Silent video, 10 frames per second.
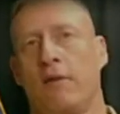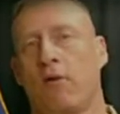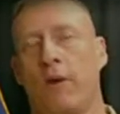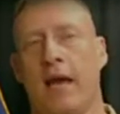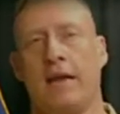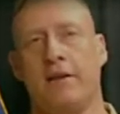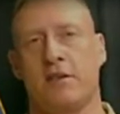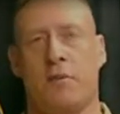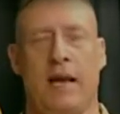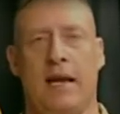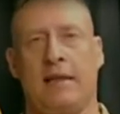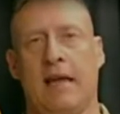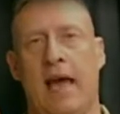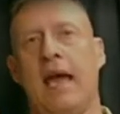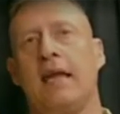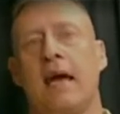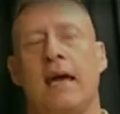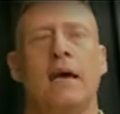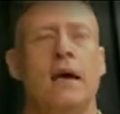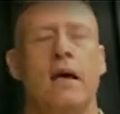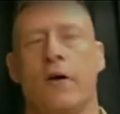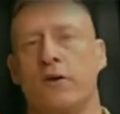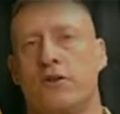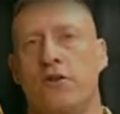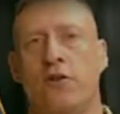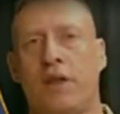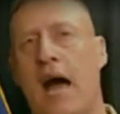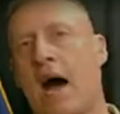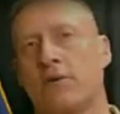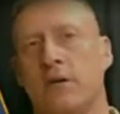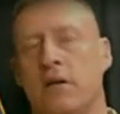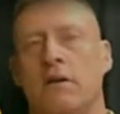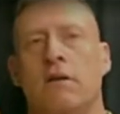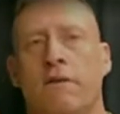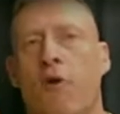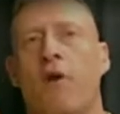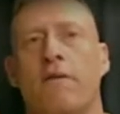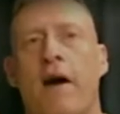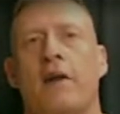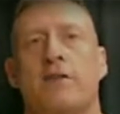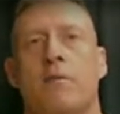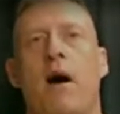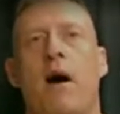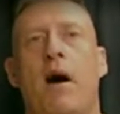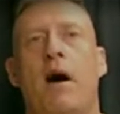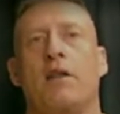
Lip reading: where we anticipated at the heyday there was 2,000 foreign fighters a month